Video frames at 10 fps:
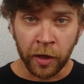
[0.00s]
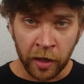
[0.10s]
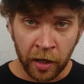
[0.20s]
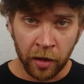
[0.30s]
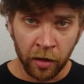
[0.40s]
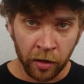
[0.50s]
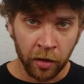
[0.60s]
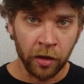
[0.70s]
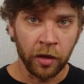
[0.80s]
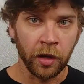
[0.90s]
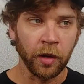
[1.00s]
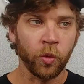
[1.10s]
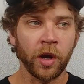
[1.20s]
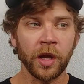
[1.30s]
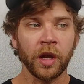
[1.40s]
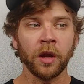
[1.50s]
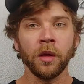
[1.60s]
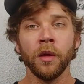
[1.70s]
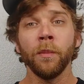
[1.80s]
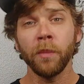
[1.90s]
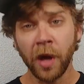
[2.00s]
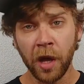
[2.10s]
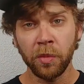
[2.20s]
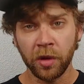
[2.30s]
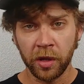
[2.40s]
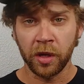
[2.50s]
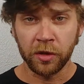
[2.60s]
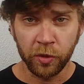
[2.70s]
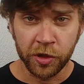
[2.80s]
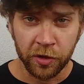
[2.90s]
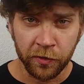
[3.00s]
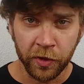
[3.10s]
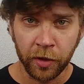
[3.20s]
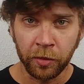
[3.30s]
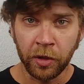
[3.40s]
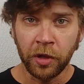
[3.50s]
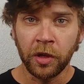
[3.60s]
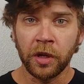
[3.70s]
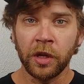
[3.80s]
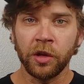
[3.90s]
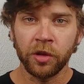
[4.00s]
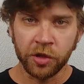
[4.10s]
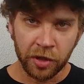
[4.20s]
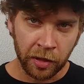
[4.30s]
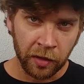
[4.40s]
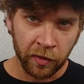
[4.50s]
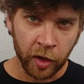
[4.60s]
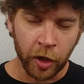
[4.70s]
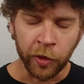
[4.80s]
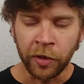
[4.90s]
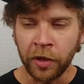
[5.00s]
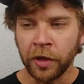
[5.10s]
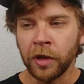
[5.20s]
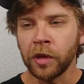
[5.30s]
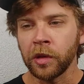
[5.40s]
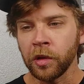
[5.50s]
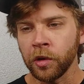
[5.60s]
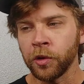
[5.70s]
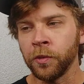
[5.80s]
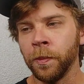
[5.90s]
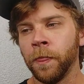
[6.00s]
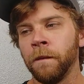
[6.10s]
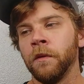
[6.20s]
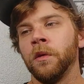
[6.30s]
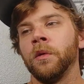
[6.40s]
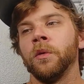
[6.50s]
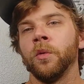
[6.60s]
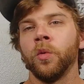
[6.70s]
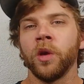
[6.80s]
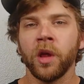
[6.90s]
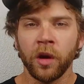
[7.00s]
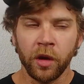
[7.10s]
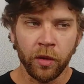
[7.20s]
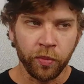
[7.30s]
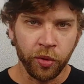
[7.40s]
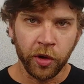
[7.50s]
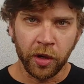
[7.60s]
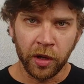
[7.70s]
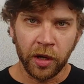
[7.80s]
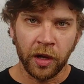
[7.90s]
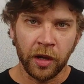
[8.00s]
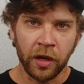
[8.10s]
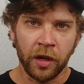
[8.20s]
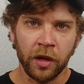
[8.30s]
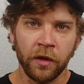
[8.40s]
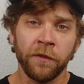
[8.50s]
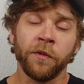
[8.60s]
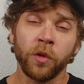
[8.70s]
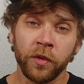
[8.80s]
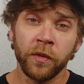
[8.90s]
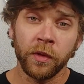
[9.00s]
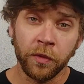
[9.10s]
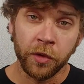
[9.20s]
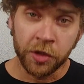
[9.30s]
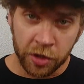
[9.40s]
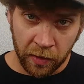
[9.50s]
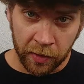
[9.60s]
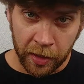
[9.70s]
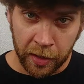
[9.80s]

my dad, and where I get my building intuition from, he couldn't just leave it alone. So, we ended up putting a 454 Chevy